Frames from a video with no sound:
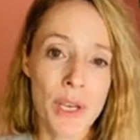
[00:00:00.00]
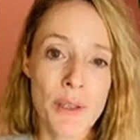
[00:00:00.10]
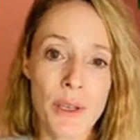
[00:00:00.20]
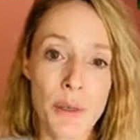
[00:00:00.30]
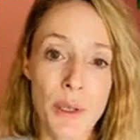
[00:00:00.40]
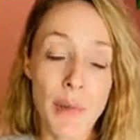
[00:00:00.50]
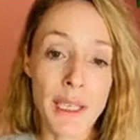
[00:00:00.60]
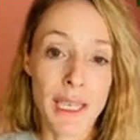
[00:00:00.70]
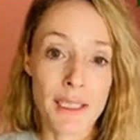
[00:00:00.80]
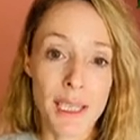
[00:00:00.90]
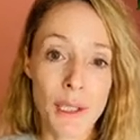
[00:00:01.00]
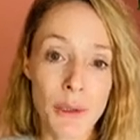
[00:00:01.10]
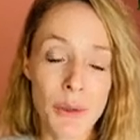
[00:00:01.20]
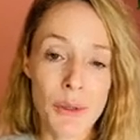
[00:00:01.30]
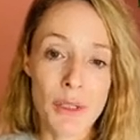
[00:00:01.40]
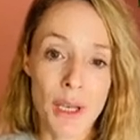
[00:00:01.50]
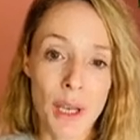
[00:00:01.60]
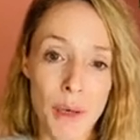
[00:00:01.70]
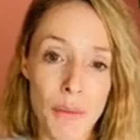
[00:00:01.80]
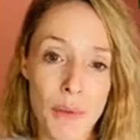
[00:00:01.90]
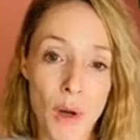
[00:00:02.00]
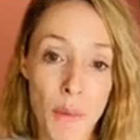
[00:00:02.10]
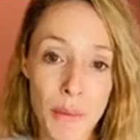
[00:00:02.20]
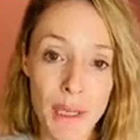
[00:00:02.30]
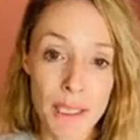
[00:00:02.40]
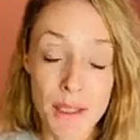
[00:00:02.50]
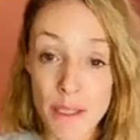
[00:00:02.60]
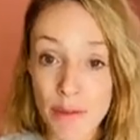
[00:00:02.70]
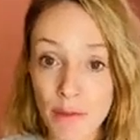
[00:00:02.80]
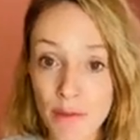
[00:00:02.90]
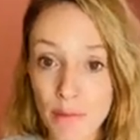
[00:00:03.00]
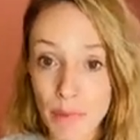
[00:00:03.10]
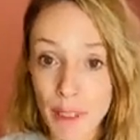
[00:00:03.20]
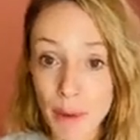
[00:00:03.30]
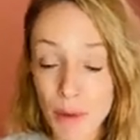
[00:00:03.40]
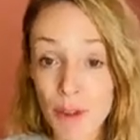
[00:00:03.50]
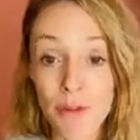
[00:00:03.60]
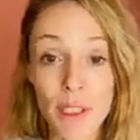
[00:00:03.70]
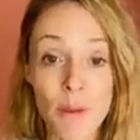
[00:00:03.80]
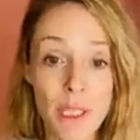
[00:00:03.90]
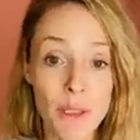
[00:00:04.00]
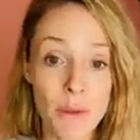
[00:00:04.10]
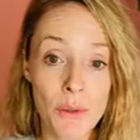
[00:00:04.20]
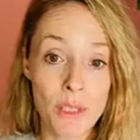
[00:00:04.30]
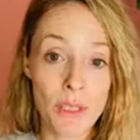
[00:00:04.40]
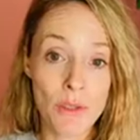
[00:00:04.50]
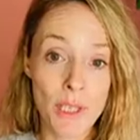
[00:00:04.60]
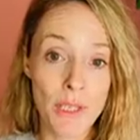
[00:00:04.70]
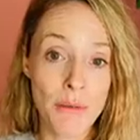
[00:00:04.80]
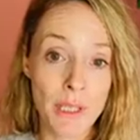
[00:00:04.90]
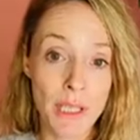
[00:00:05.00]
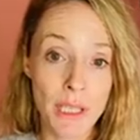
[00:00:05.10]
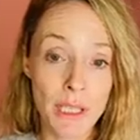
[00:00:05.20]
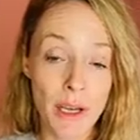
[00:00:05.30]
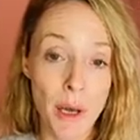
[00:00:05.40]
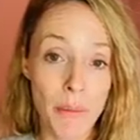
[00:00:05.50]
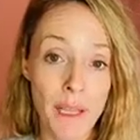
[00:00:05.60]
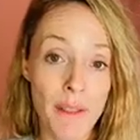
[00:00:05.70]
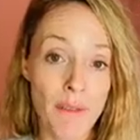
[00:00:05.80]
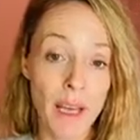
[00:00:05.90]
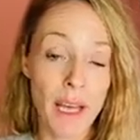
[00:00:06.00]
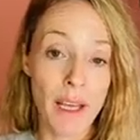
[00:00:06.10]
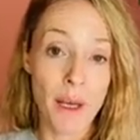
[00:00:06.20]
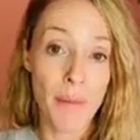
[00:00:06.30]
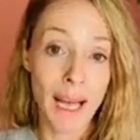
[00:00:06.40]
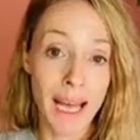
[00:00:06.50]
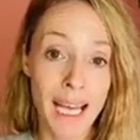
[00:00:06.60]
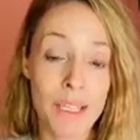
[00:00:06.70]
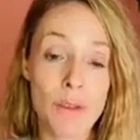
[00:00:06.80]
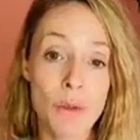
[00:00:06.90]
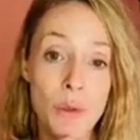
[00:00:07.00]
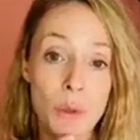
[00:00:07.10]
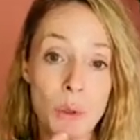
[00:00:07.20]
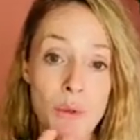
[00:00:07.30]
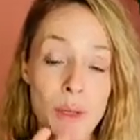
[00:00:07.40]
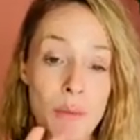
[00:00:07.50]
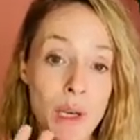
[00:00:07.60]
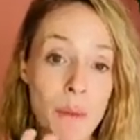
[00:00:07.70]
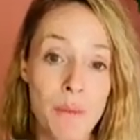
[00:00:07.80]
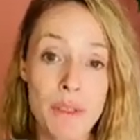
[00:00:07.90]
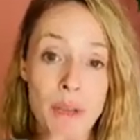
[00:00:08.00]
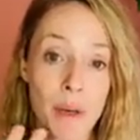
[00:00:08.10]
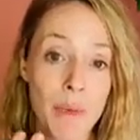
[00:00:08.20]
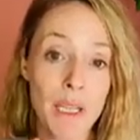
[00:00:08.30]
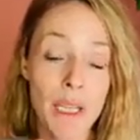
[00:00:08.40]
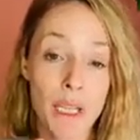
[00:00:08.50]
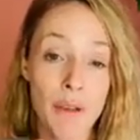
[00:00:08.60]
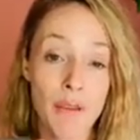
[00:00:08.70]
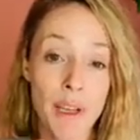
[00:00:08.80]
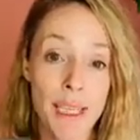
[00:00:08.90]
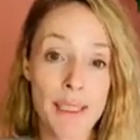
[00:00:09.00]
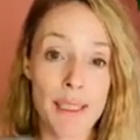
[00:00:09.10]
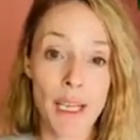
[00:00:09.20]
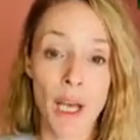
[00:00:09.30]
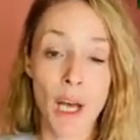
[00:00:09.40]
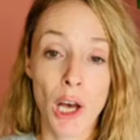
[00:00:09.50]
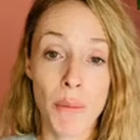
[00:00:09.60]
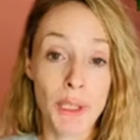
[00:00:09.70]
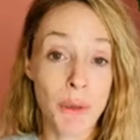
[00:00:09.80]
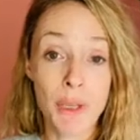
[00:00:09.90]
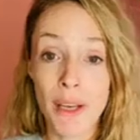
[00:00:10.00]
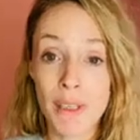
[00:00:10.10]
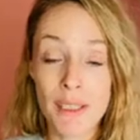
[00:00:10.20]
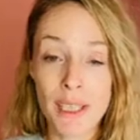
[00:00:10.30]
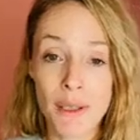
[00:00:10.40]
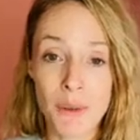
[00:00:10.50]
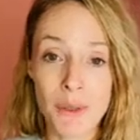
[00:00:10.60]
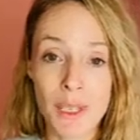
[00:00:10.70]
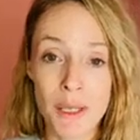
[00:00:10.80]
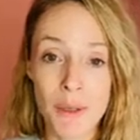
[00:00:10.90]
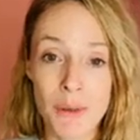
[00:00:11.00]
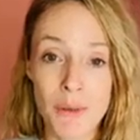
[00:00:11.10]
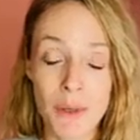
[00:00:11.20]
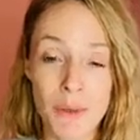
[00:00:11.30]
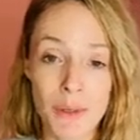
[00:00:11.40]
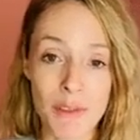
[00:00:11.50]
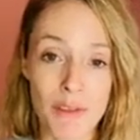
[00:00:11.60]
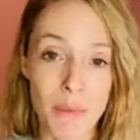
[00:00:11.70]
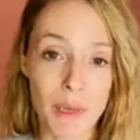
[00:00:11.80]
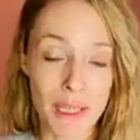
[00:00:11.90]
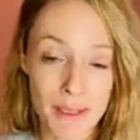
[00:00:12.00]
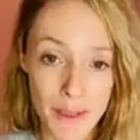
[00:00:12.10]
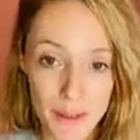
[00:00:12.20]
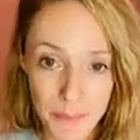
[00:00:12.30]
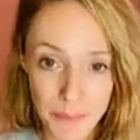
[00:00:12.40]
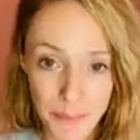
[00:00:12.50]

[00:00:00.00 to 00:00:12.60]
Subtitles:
So you might get tingles. Common places for people to feel tingles is generally in the hands, or sometimes in the neck and face, but you could have these tingles in lots and lots of different places.